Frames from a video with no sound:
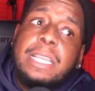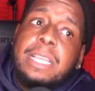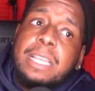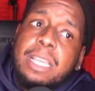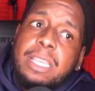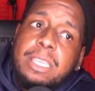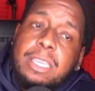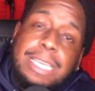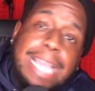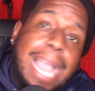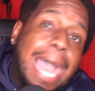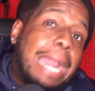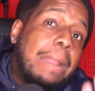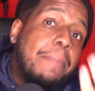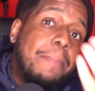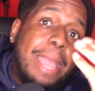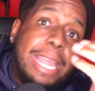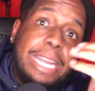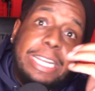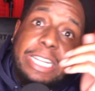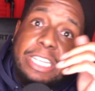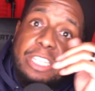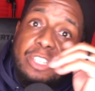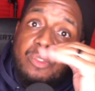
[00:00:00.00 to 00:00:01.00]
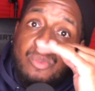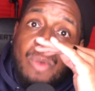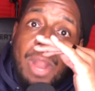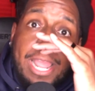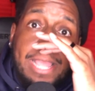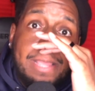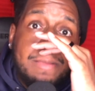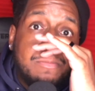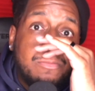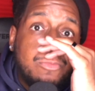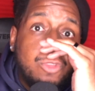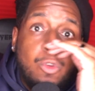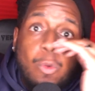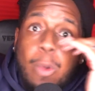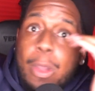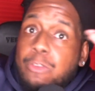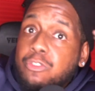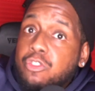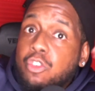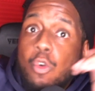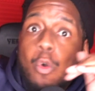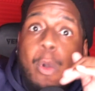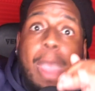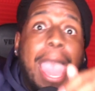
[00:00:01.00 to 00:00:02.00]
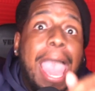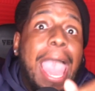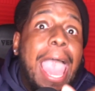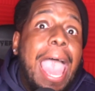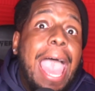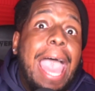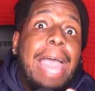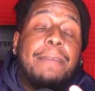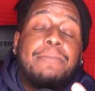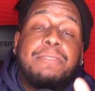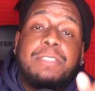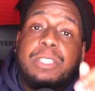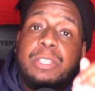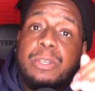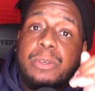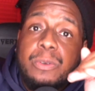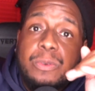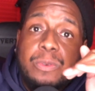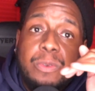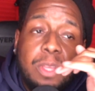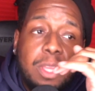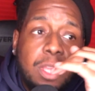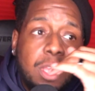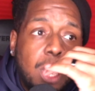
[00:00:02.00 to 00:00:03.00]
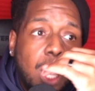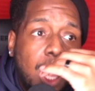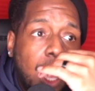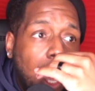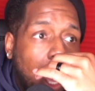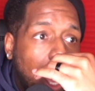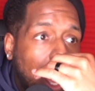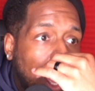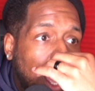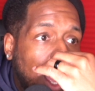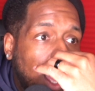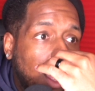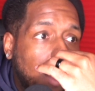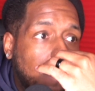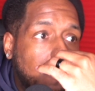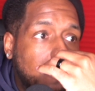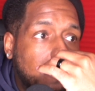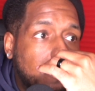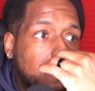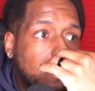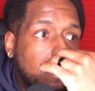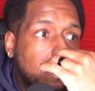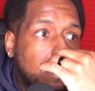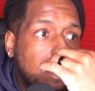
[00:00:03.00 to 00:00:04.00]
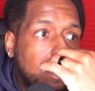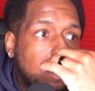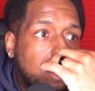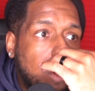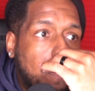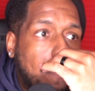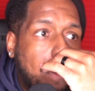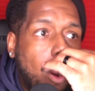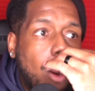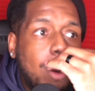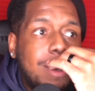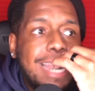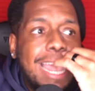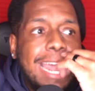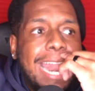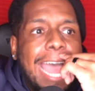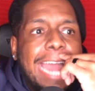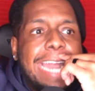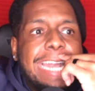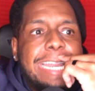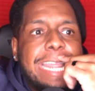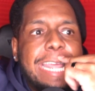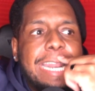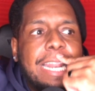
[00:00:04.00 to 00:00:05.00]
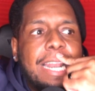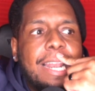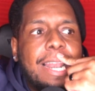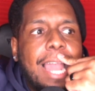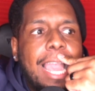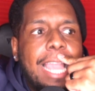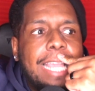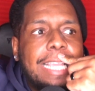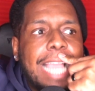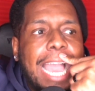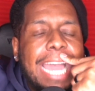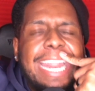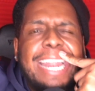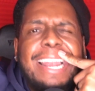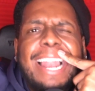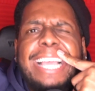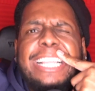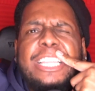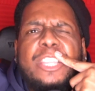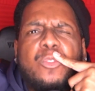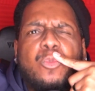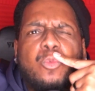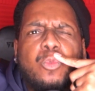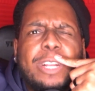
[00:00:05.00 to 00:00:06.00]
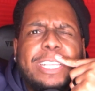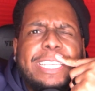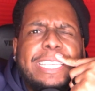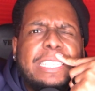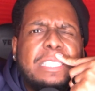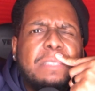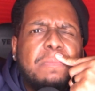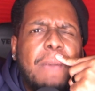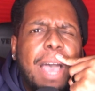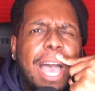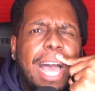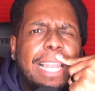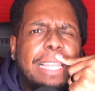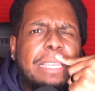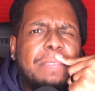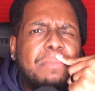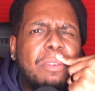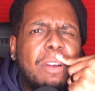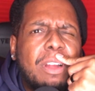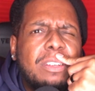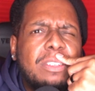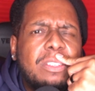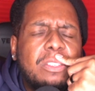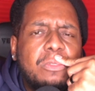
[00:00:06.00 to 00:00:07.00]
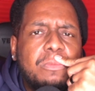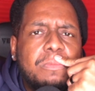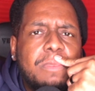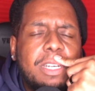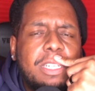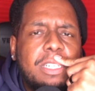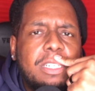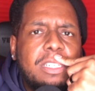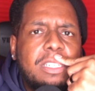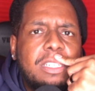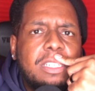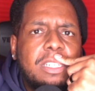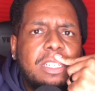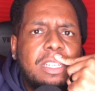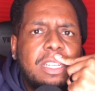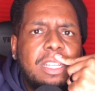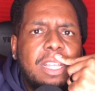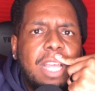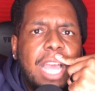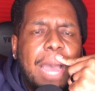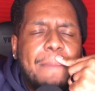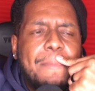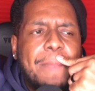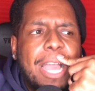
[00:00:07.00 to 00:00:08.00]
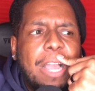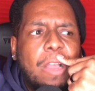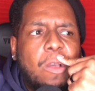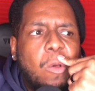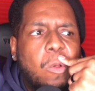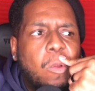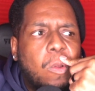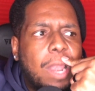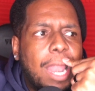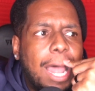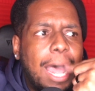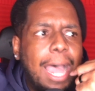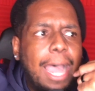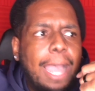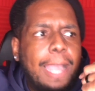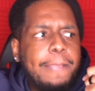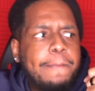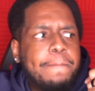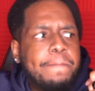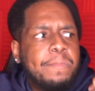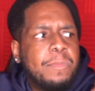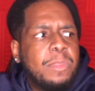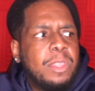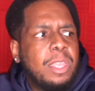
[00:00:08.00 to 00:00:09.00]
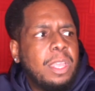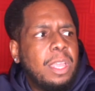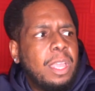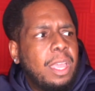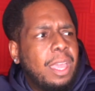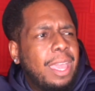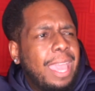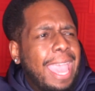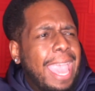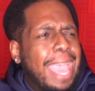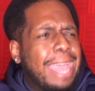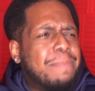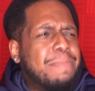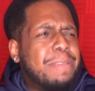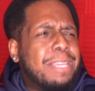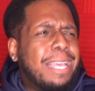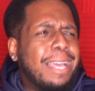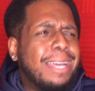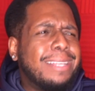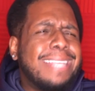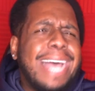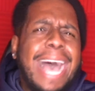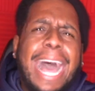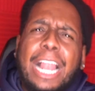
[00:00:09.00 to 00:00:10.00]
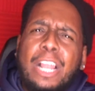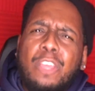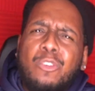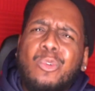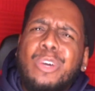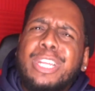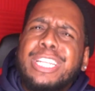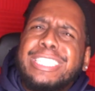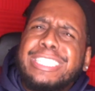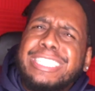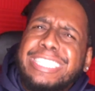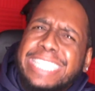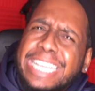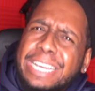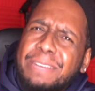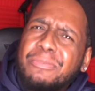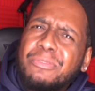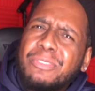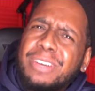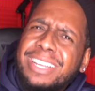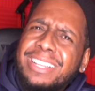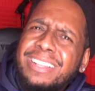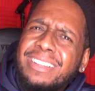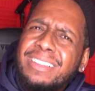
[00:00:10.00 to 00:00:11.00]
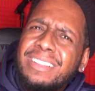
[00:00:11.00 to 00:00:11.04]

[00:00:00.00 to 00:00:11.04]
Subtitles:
you got to make this right. You have to. The part that I didn't like the Rickey Smiley part too much. I'm not gonna lie, and because Hollywood is different,